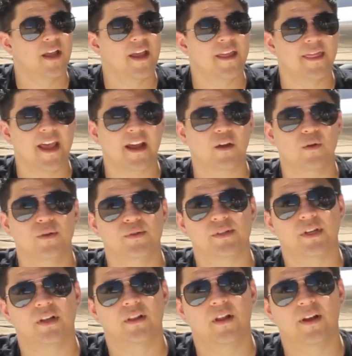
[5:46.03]
And that
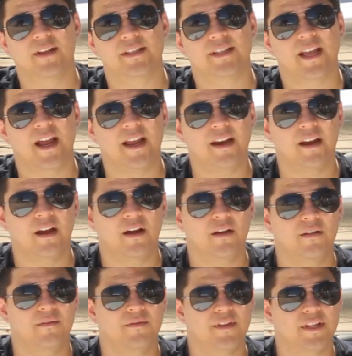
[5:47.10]
goes alongside
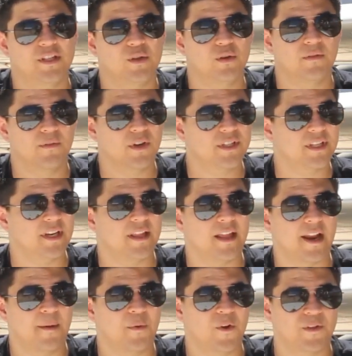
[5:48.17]
of this university
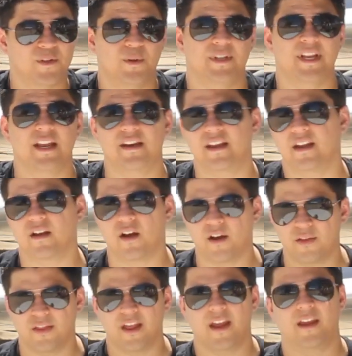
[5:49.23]
that I'm also attending
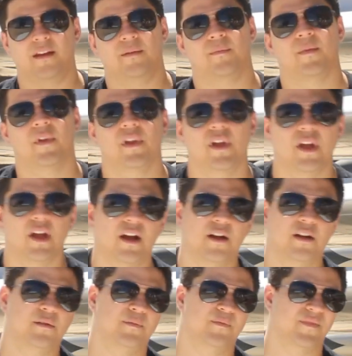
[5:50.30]
online.
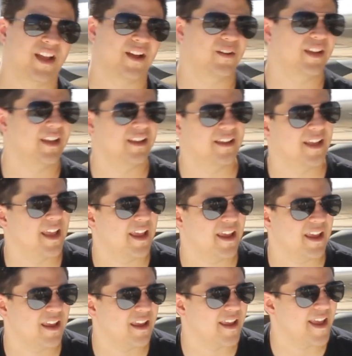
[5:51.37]
I'll get
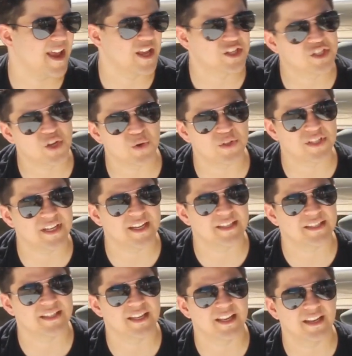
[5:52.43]
a
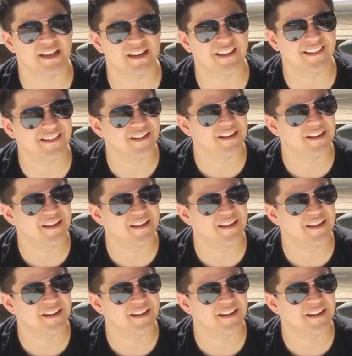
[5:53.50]
associate's in